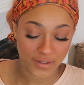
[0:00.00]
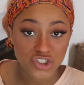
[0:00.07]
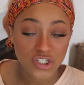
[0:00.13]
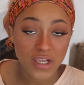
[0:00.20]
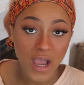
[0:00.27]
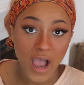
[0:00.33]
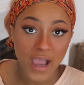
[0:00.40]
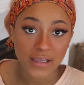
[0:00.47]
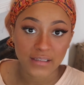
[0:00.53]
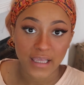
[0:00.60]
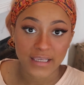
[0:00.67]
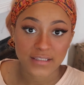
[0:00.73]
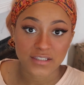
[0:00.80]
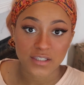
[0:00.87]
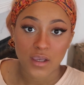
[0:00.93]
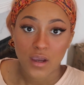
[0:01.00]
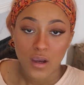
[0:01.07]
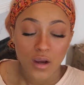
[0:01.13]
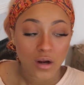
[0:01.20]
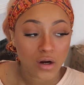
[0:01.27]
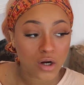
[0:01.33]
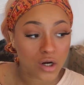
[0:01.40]
She highlights
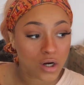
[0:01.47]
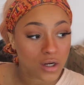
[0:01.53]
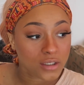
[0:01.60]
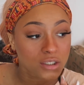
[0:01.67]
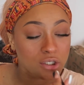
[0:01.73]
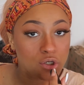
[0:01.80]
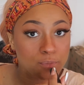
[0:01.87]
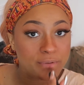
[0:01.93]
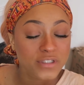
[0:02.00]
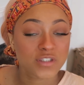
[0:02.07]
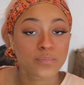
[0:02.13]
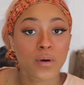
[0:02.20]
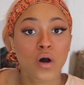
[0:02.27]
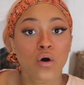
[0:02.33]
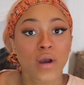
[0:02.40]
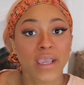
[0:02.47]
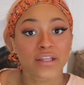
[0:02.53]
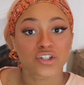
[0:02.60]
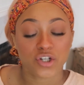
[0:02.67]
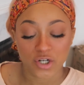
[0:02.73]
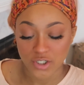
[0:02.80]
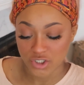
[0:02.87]
her cupid's bow
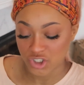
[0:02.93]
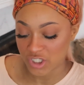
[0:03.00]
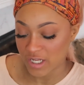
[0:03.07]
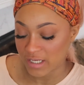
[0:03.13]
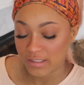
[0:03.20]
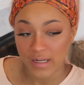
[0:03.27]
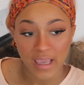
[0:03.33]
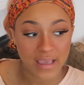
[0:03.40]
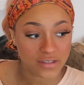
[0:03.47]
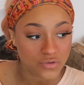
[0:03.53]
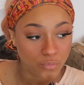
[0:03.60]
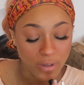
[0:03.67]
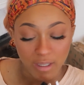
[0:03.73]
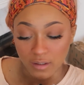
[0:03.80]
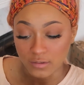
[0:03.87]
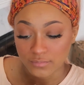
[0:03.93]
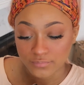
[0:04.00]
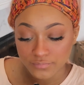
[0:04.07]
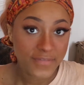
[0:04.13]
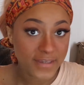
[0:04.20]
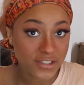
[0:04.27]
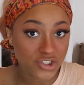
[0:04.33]
and her chin as well.
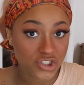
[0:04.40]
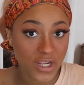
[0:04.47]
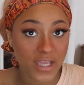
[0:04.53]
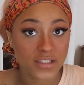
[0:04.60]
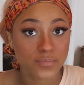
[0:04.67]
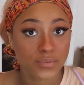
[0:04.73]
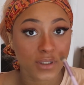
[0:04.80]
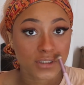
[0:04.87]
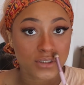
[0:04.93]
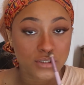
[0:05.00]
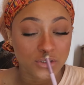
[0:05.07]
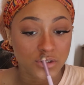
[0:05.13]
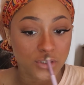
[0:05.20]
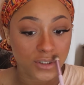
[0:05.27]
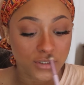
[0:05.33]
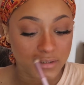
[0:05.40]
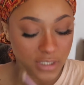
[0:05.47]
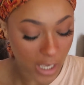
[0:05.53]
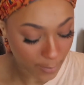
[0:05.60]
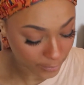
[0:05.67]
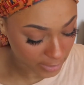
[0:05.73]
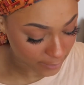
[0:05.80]
Then she adds blush to her
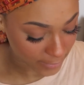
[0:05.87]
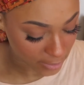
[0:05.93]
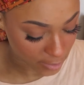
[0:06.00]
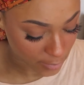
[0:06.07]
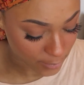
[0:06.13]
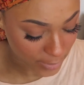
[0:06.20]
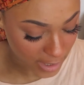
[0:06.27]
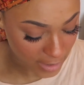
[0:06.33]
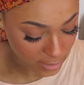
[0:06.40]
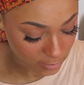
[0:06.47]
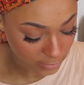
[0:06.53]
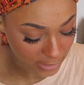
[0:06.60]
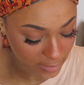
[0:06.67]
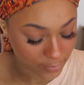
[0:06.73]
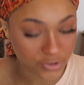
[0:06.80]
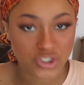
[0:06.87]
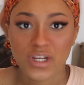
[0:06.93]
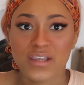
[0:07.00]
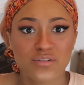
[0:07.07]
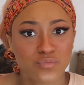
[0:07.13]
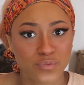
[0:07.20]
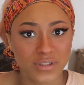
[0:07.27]
top lip and her bottom lip. She
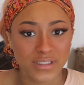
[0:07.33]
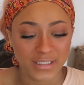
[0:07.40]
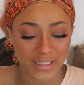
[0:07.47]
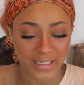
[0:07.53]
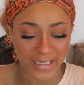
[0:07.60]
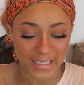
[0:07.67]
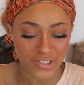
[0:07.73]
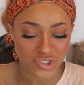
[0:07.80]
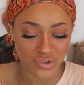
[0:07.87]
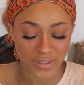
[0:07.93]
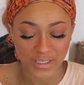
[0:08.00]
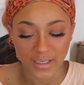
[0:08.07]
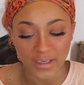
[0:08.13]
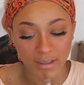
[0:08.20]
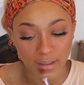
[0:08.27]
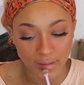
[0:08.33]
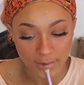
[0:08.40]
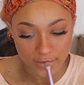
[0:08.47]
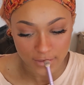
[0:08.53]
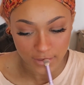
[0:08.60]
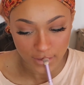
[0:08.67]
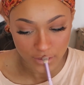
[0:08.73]
has really like intricate
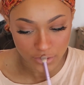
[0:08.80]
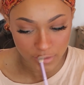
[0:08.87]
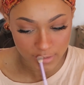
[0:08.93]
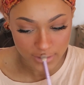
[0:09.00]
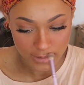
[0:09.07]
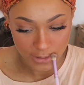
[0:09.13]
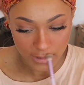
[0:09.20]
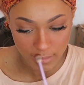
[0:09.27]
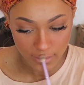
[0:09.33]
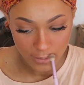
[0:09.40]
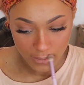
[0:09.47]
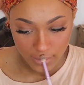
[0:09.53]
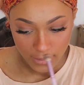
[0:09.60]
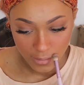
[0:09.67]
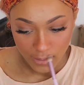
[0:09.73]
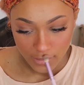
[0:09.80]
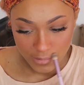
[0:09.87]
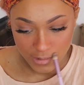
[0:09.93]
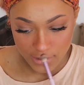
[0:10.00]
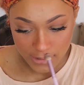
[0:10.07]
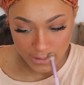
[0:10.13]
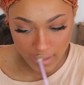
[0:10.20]
and interesting
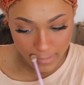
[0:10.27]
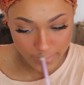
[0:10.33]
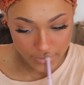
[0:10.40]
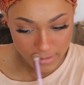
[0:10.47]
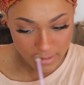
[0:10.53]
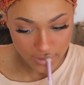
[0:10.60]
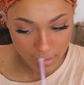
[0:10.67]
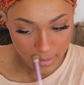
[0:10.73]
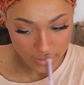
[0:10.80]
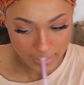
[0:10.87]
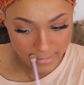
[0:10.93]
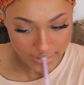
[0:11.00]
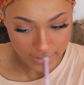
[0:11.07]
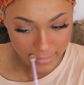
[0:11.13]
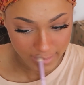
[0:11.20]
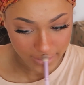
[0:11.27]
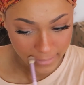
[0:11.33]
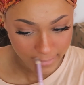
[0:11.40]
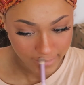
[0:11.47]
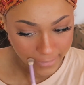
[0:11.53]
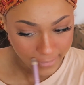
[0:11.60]
steps, honestly.